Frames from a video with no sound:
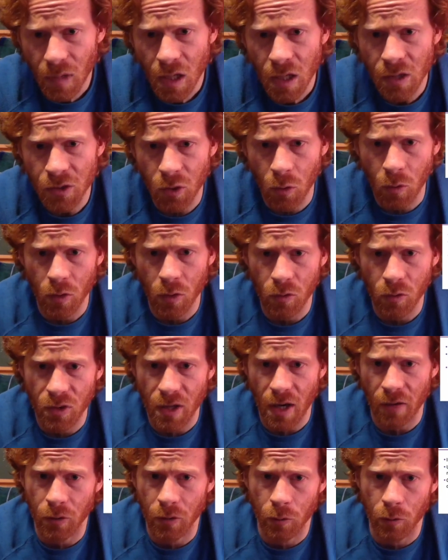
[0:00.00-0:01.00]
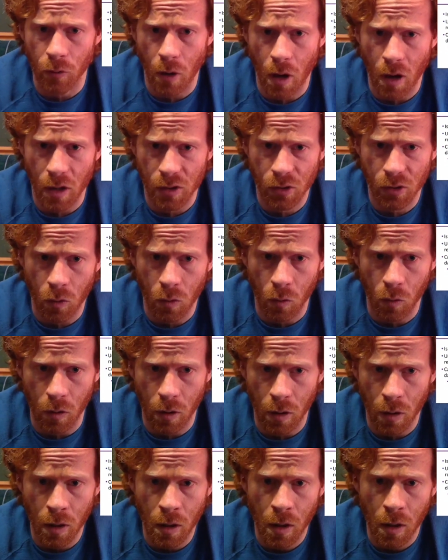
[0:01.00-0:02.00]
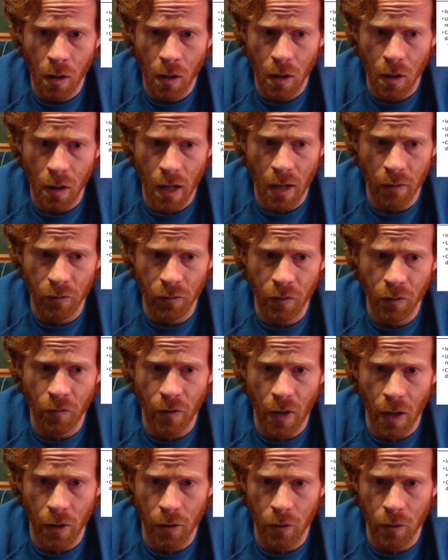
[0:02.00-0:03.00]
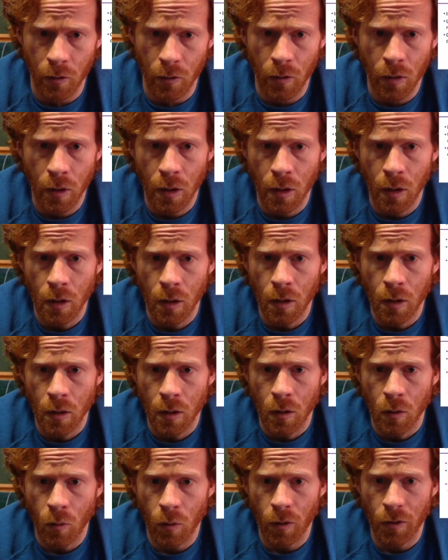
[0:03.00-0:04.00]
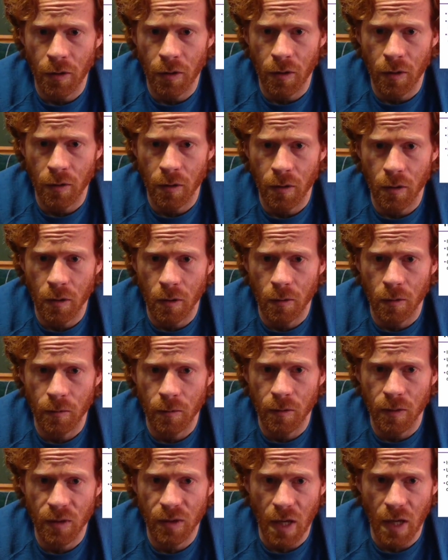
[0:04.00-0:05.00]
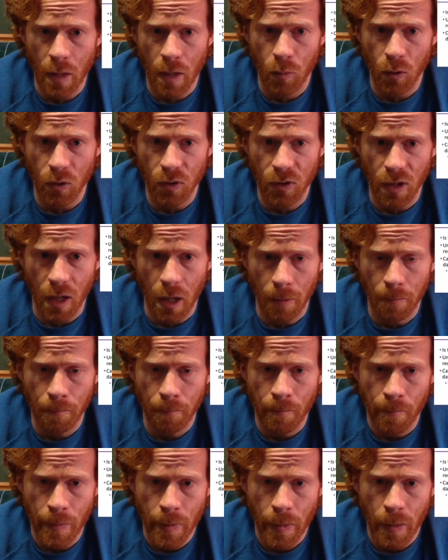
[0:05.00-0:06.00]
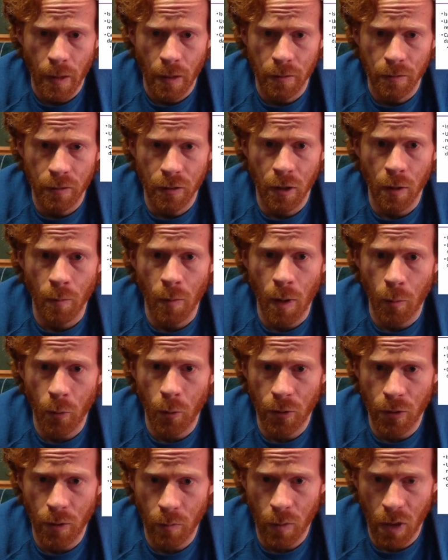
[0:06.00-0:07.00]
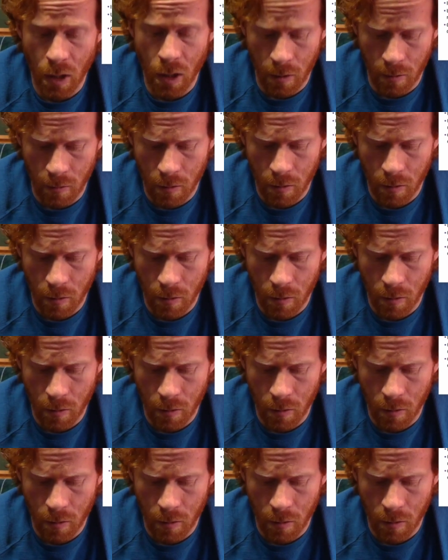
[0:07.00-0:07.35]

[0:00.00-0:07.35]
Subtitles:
So we use every raw score, every value within the sample set to come up with the mean.